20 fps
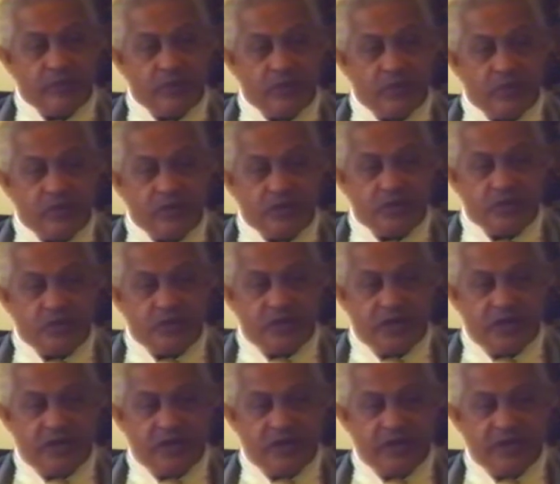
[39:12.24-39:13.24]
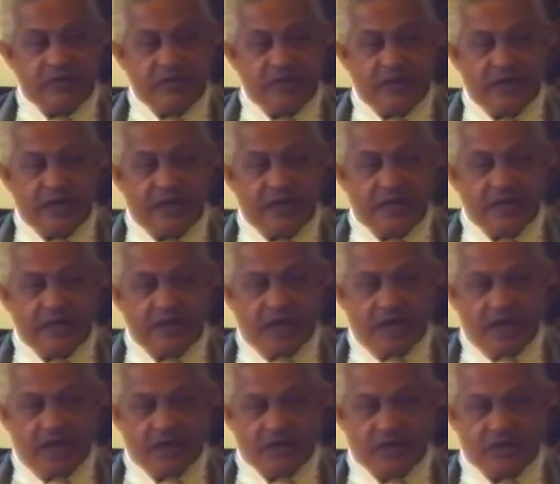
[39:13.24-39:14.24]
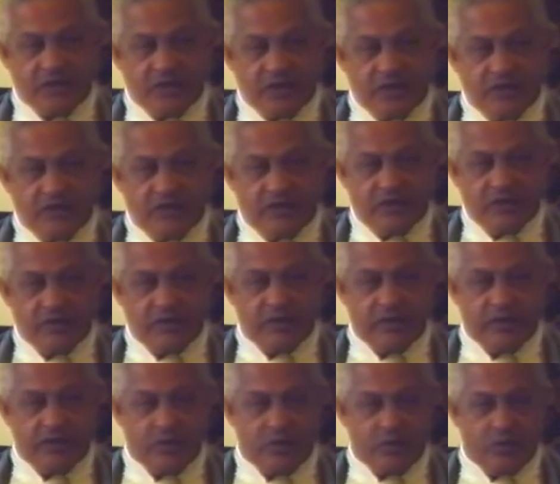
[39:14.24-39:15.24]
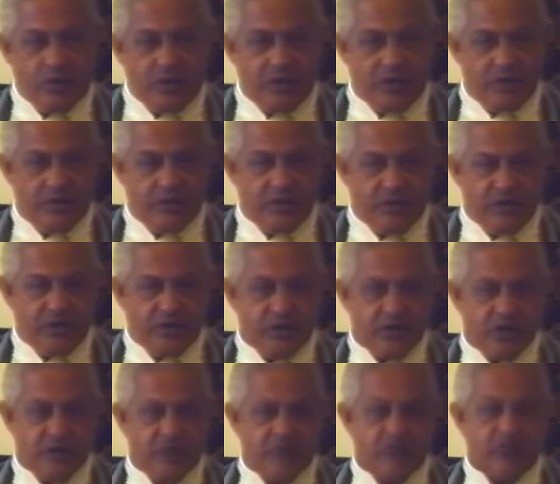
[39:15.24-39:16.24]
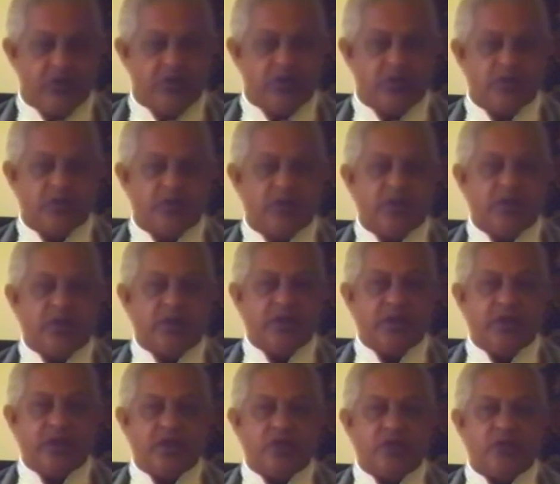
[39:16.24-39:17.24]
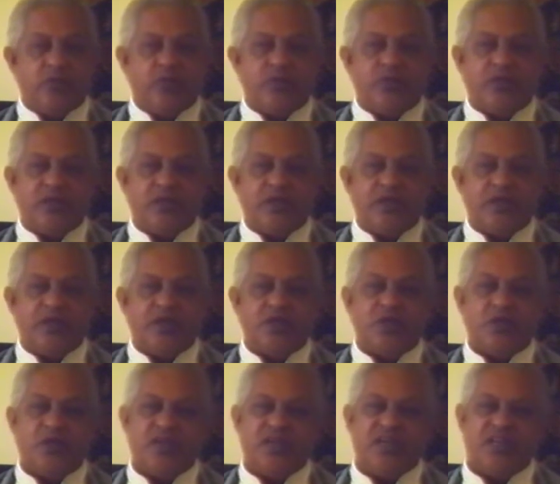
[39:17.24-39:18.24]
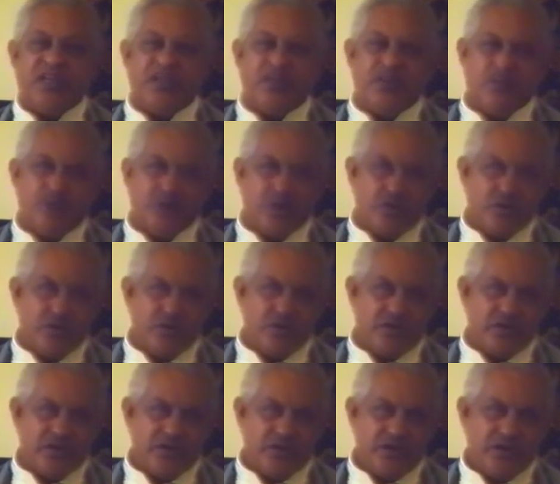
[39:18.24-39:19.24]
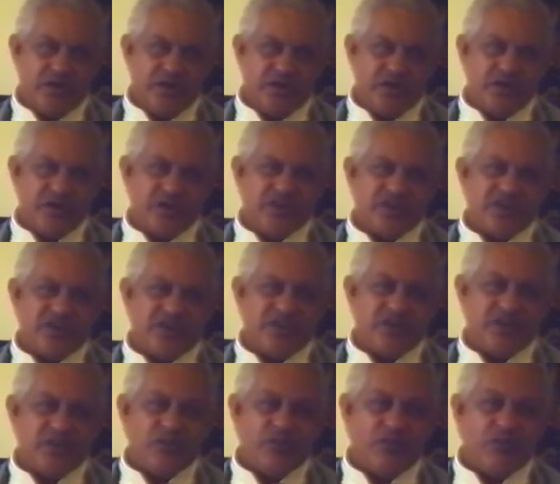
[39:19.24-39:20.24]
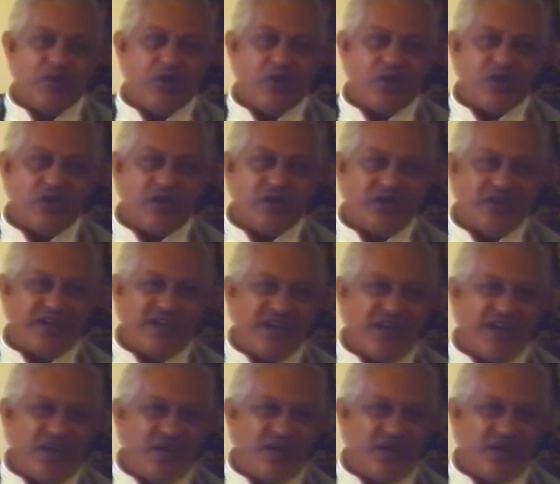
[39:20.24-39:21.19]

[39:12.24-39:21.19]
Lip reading: because you take the mind out from one particular mold and you put it into another mold. So it is still bogged